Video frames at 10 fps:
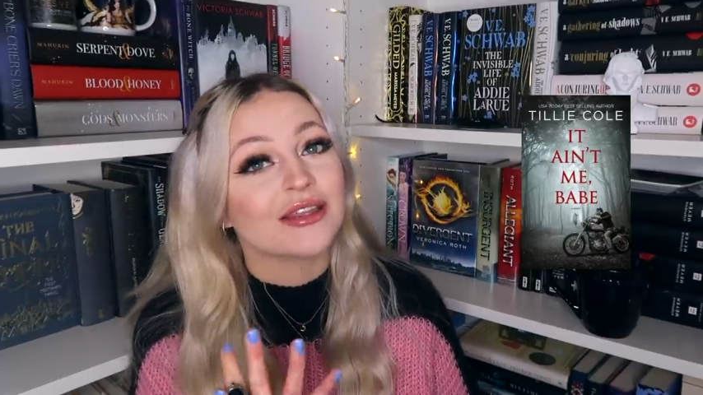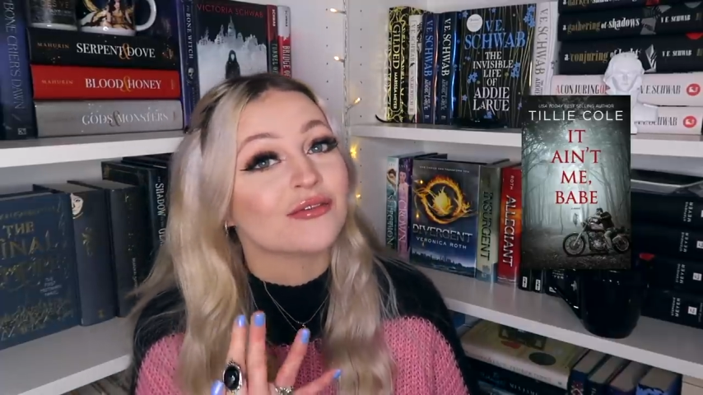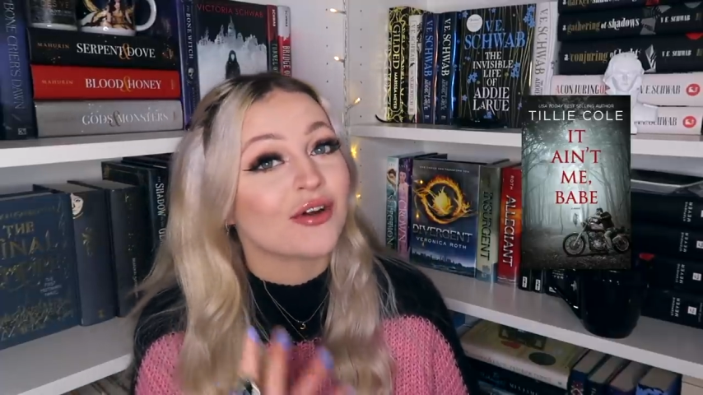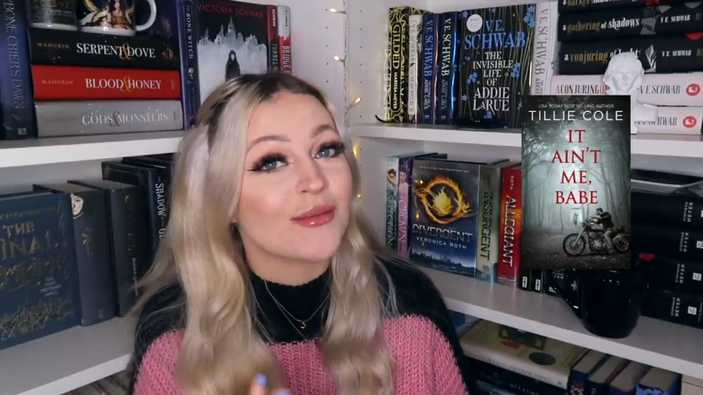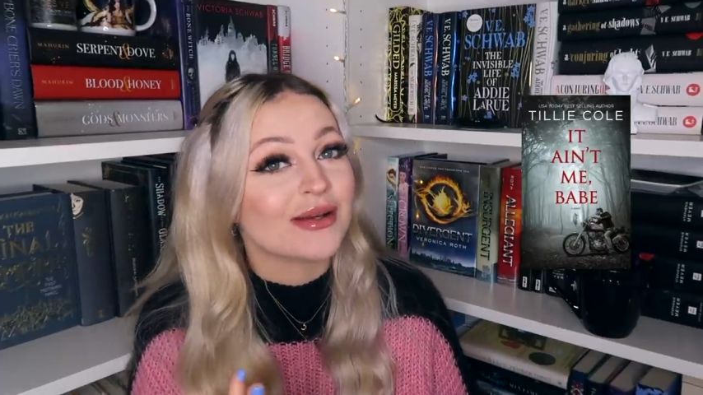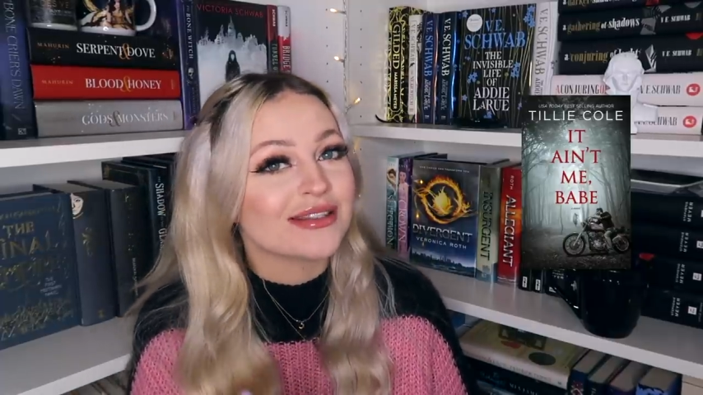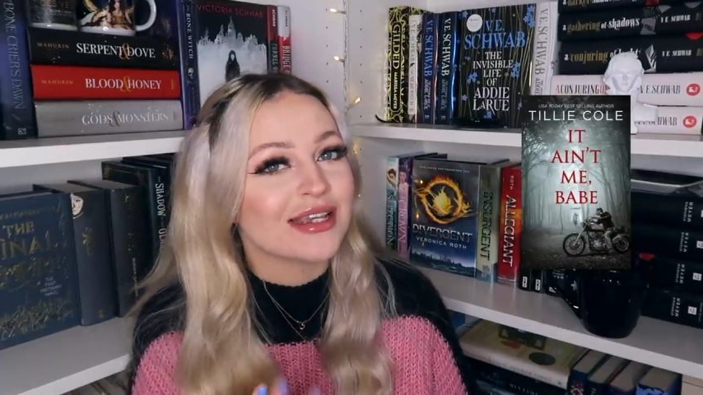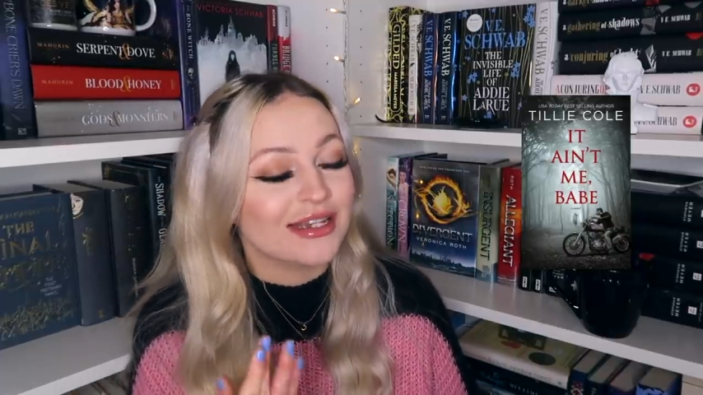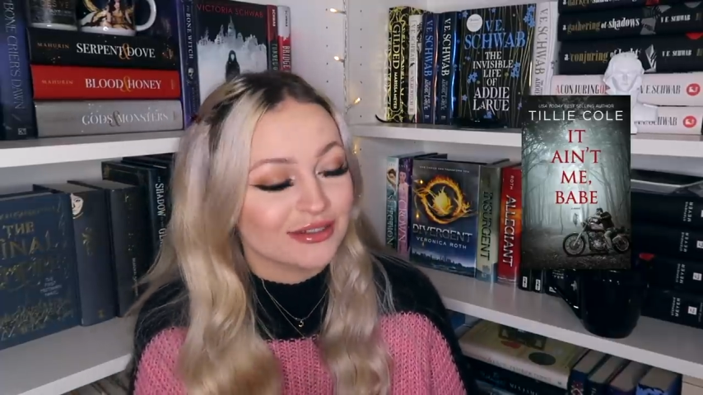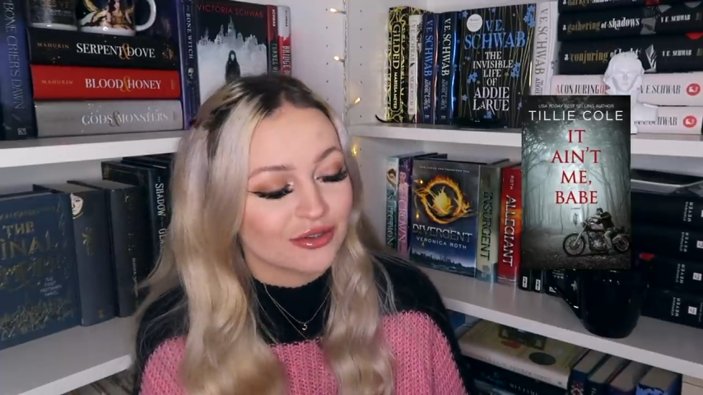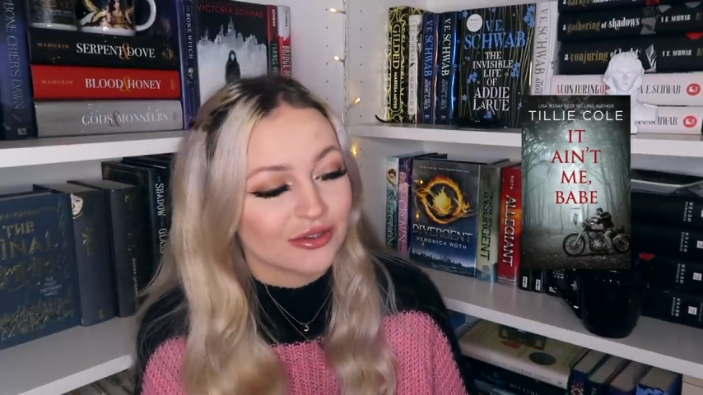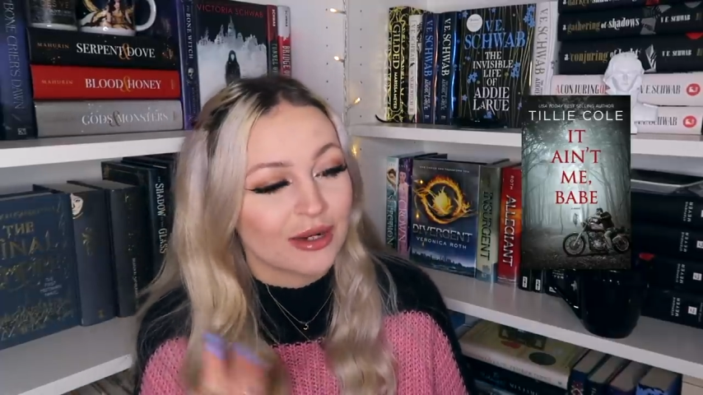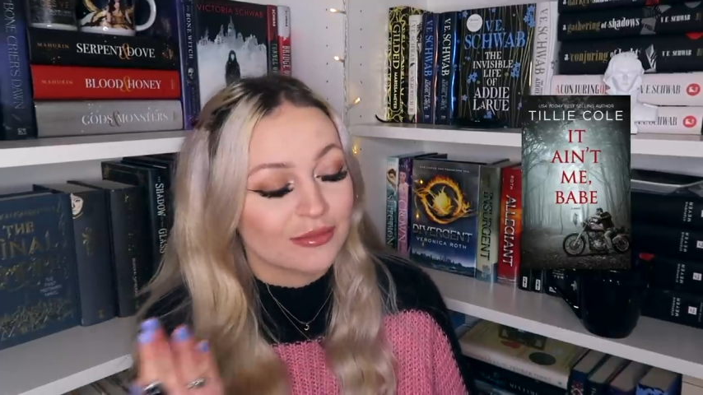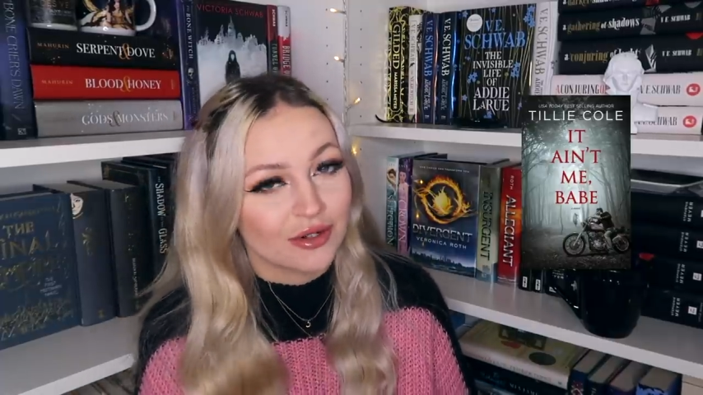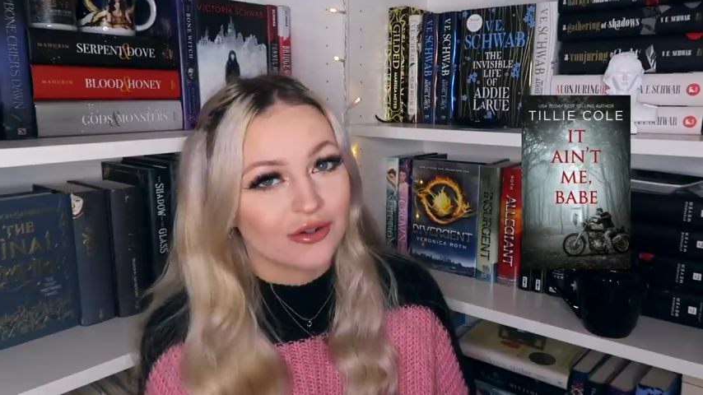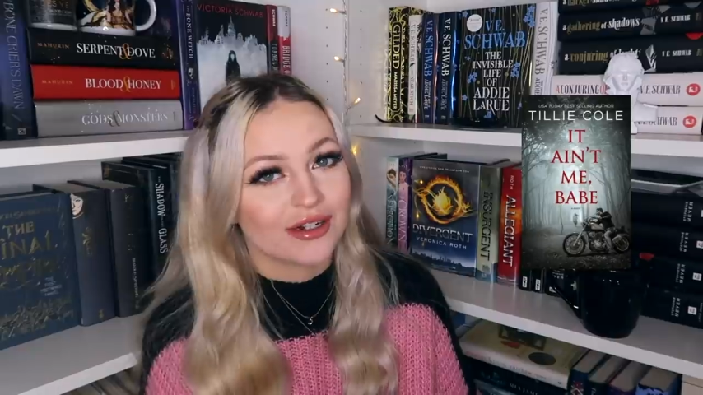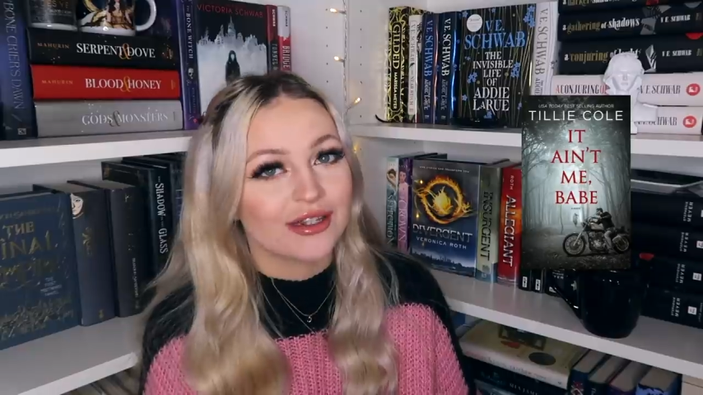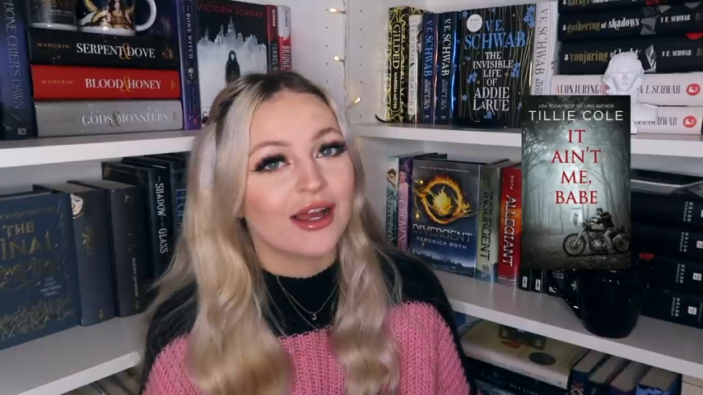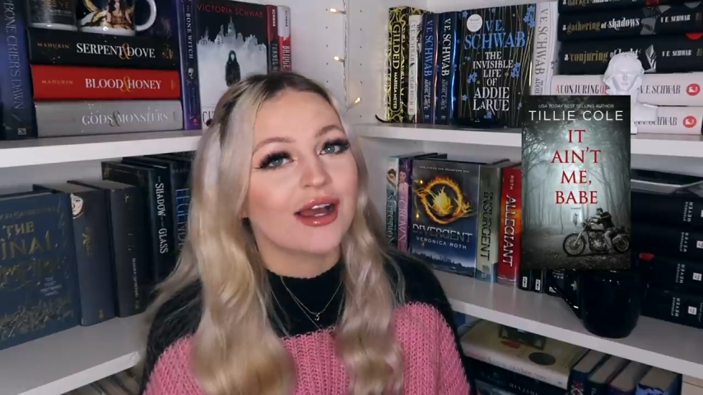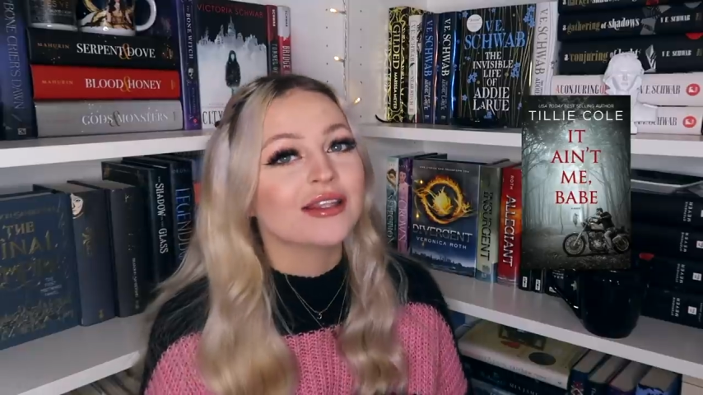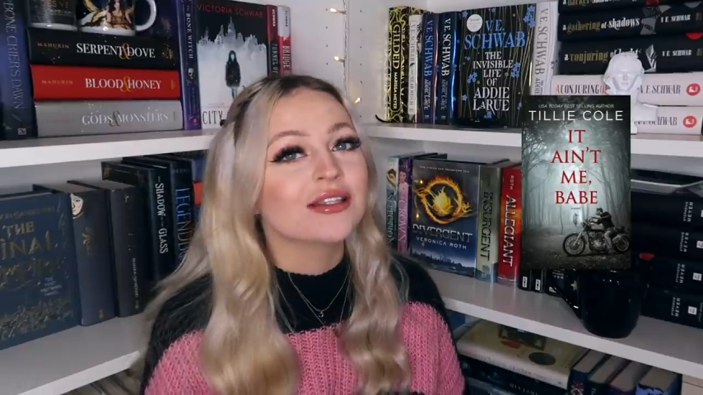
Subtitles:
and the romance is good, I'm not gonna lie.